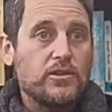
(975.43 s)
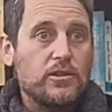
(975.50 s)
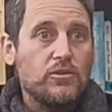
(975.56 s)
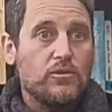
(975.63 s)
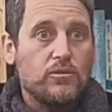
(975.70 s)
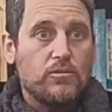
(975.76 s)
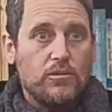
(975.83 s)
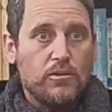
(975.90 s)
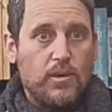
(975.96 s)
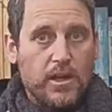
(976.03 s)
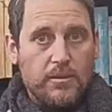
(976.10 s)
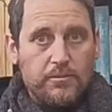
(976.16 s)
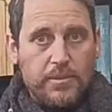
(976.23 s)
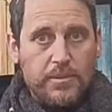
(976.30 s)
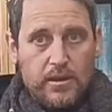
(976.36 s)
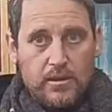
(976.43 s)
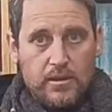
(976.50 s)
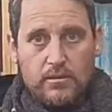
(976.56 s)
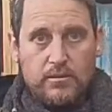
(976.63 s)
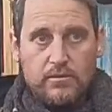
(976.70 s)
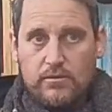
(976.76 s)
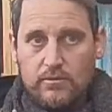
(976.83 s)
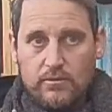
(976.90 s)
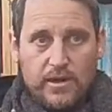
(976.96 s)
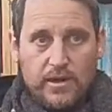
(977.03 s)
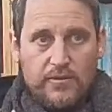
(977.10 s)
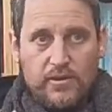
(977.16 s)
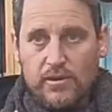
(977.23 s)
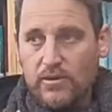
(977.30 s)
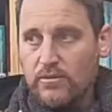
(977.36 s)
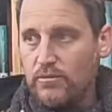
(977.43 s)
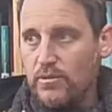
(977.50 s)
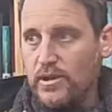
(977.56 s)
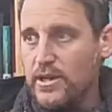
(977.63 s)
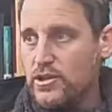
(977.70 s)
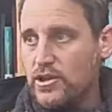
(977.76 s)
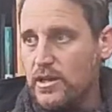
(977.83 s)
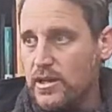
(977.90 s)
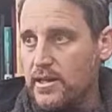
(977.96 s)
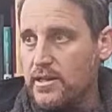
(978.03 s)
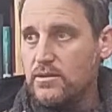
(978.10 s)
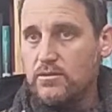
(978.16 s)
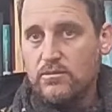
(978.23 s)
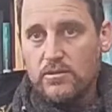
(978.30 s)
you want to be whatever religion is,